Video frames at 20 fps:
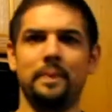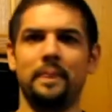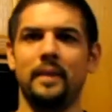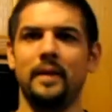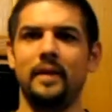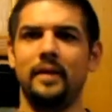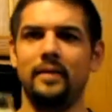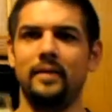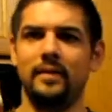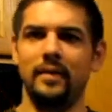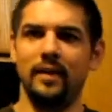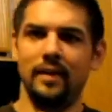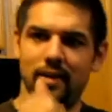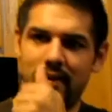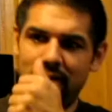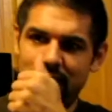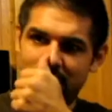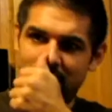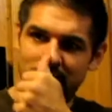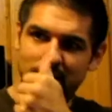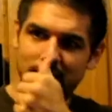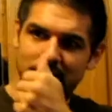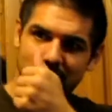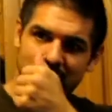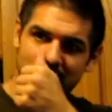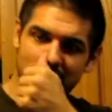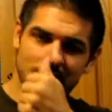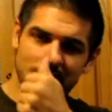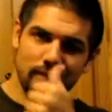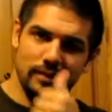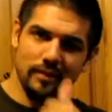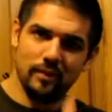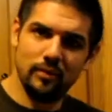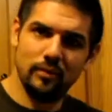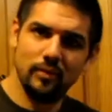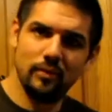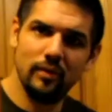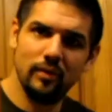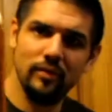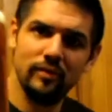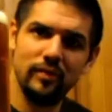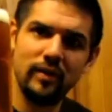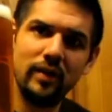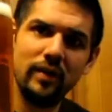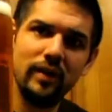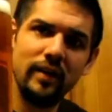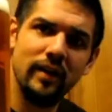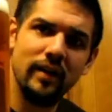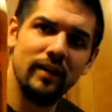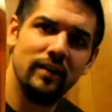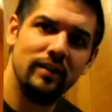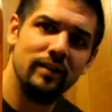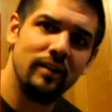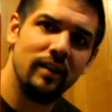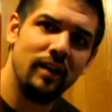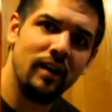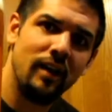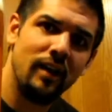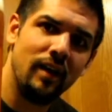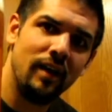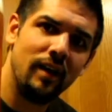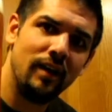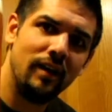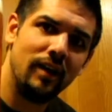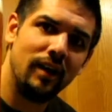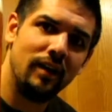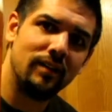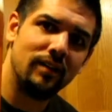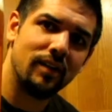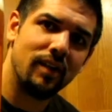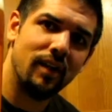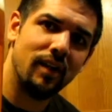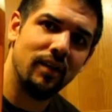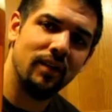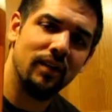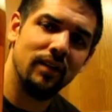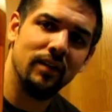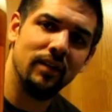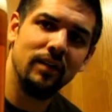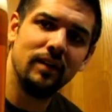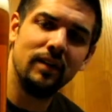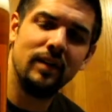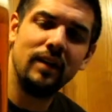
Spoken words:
You can see this is a very nice color.